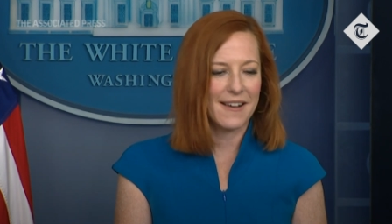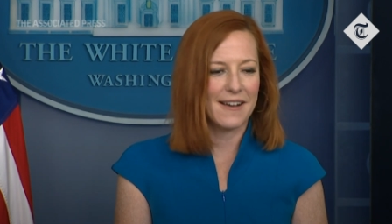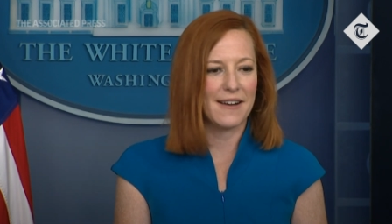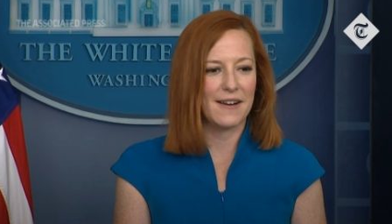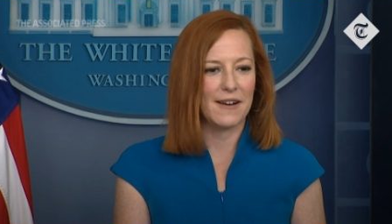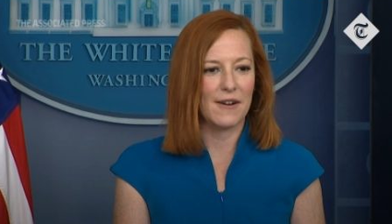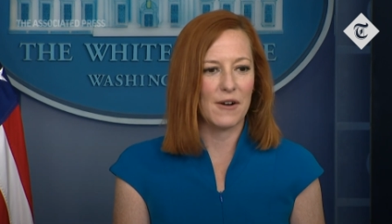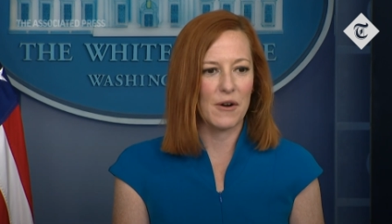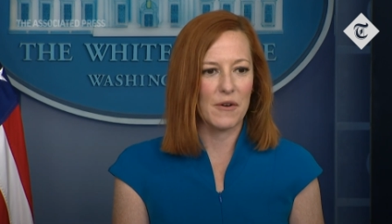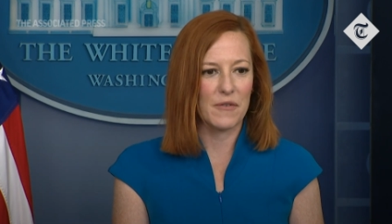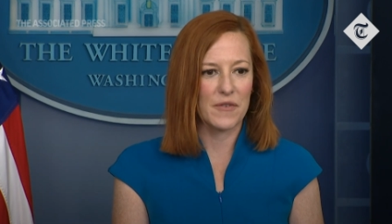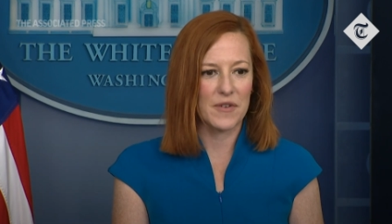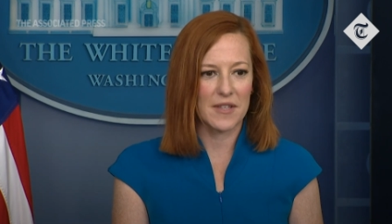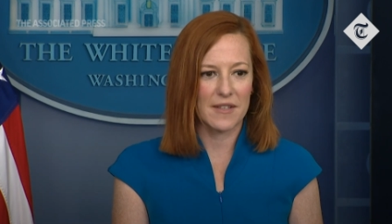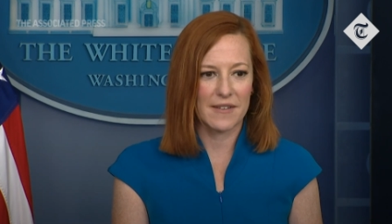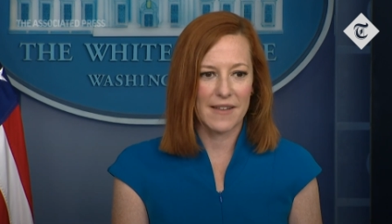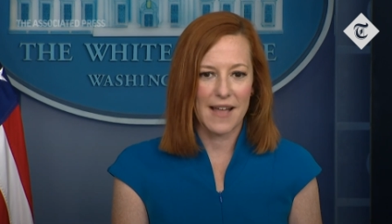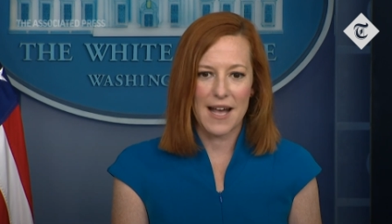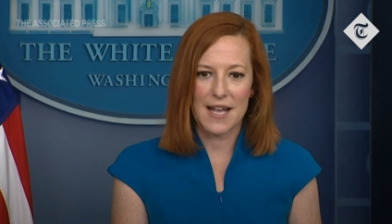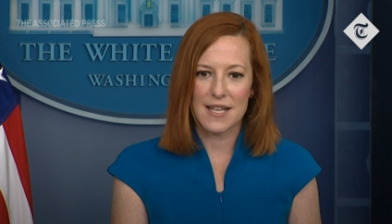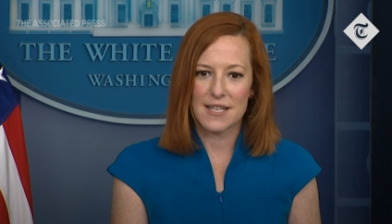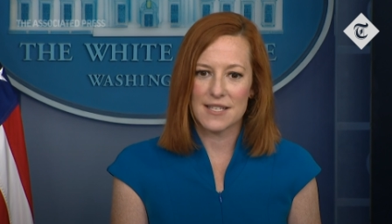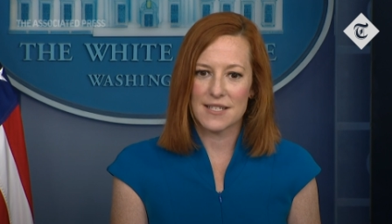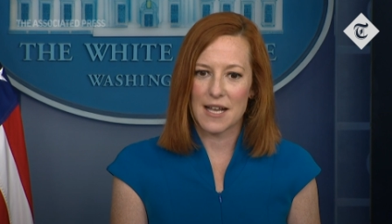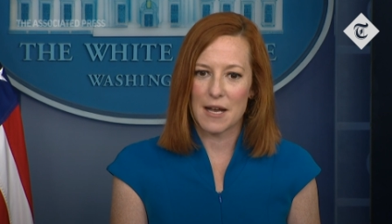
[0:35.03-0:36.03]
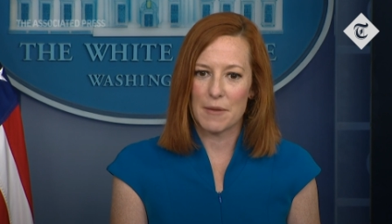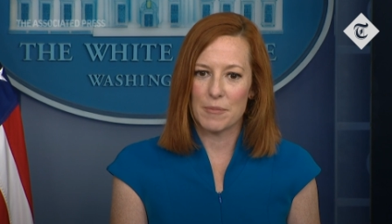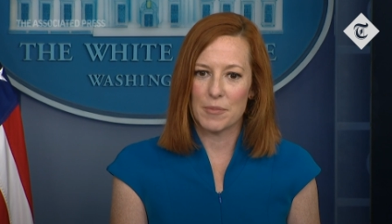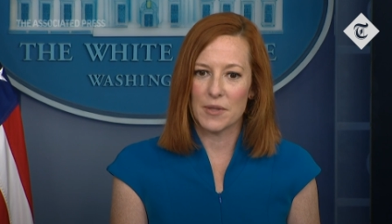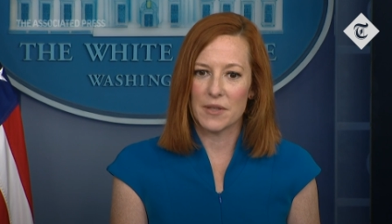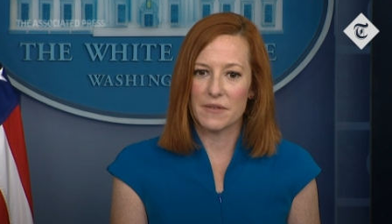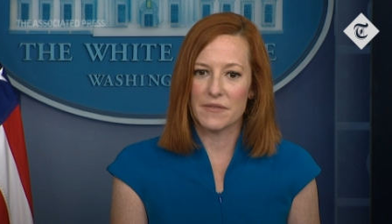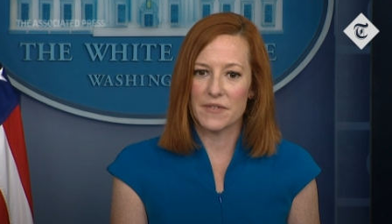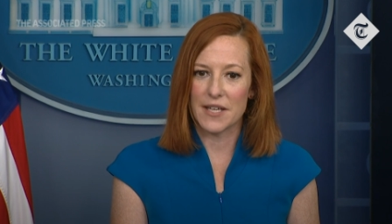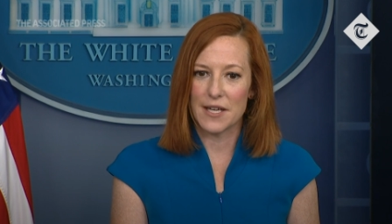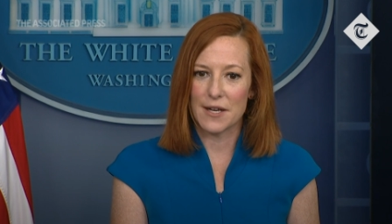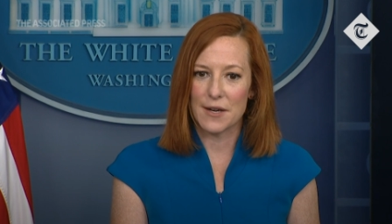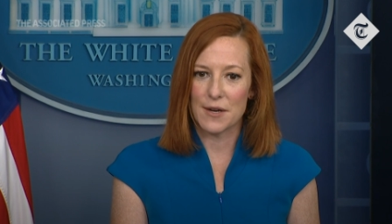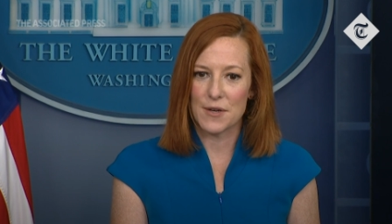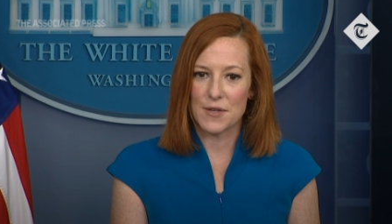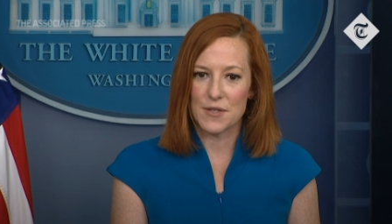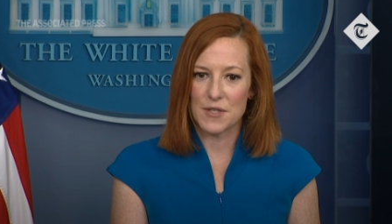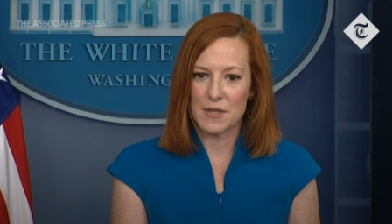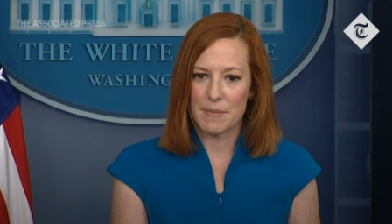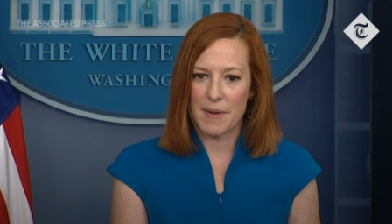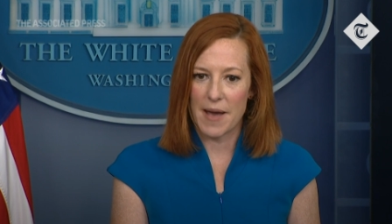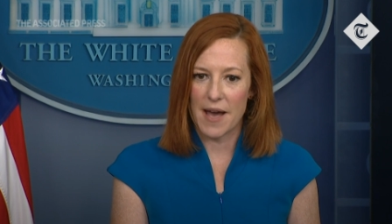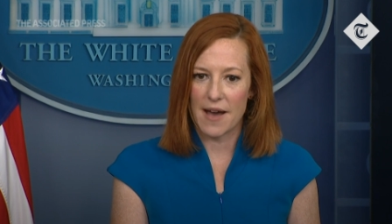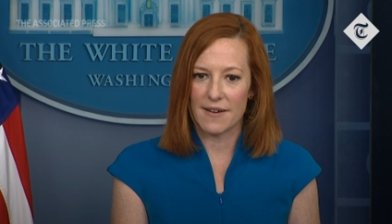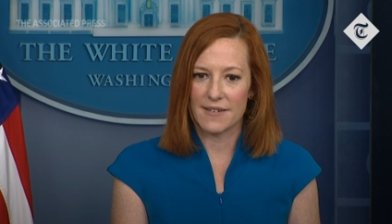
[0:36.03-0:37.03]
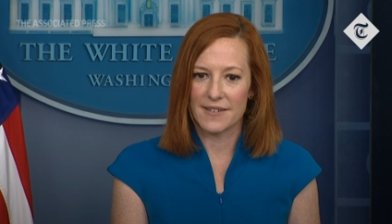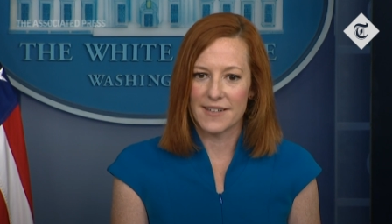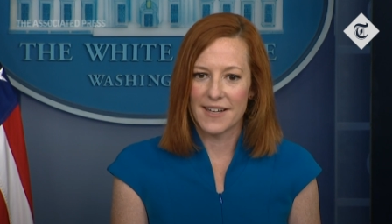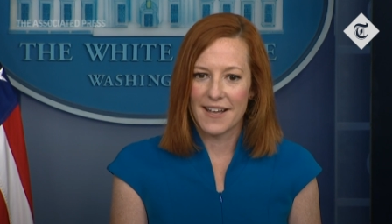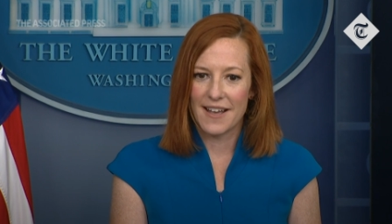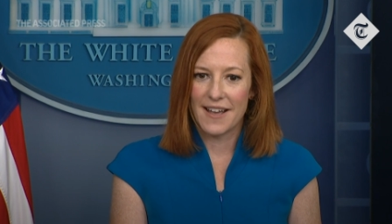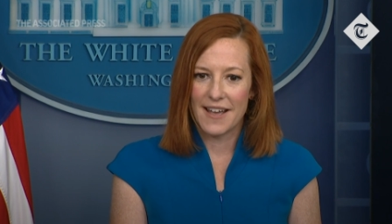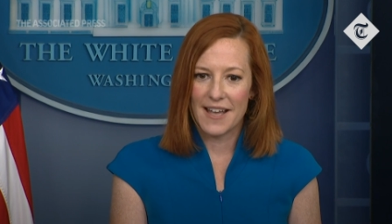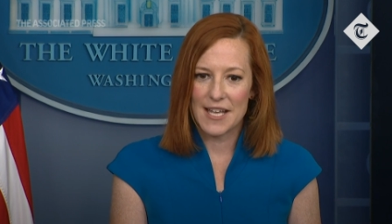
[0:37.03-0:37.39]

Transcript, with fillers: over the last couple of years about